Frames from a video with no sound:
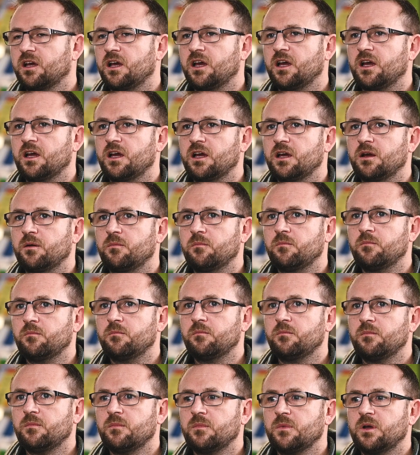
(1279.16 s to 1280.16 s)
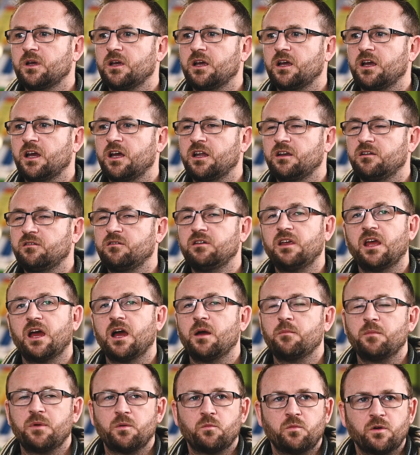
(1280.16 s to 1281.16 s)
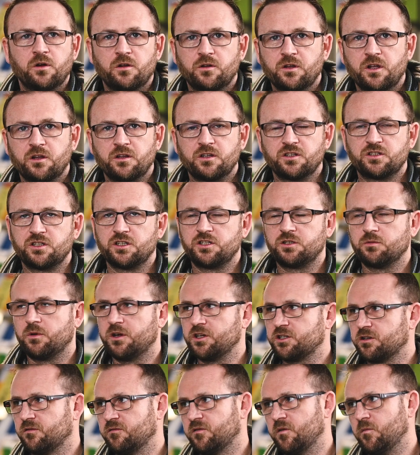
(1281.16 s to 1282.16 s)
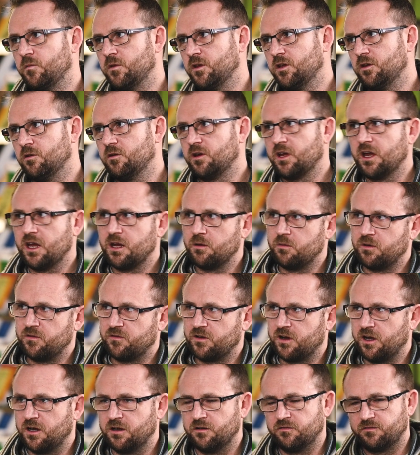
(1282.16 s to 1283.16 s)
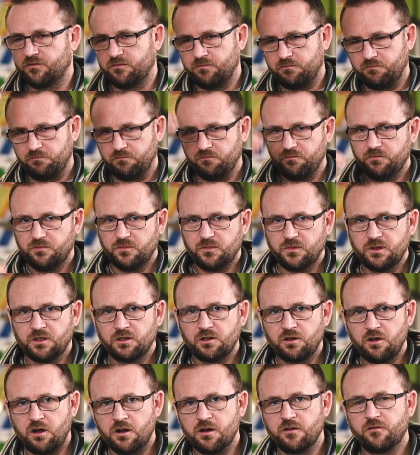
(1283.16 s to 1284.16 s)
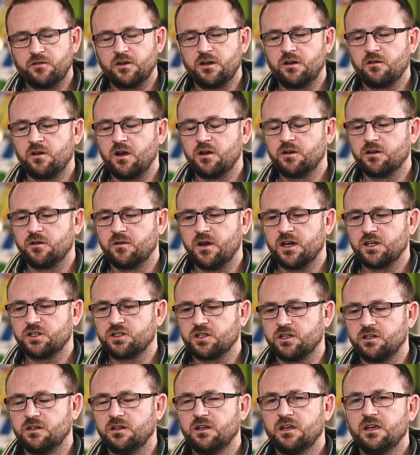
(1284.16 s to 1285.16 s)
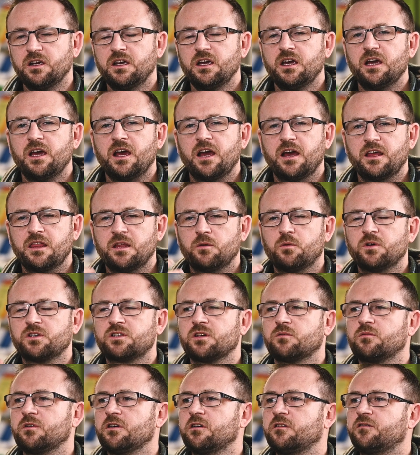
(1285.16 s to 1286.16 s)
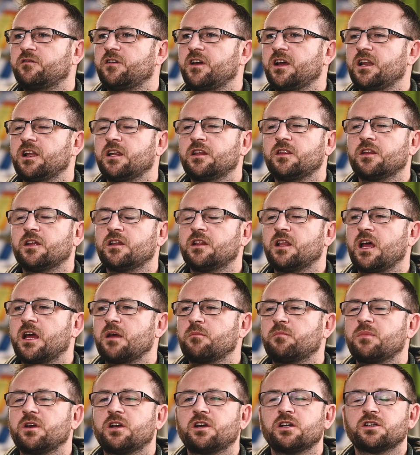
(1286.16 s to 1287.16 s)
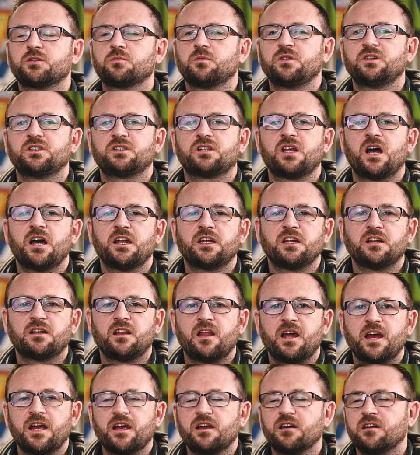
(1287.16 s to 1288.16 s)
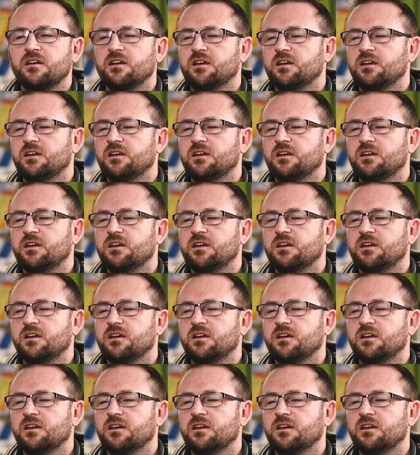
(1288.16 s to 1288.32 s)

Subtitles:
And yeah, I mean, we all know the situation from the UK. We've kind of gone off in our own direction. And there was a real feeling that like, because we started like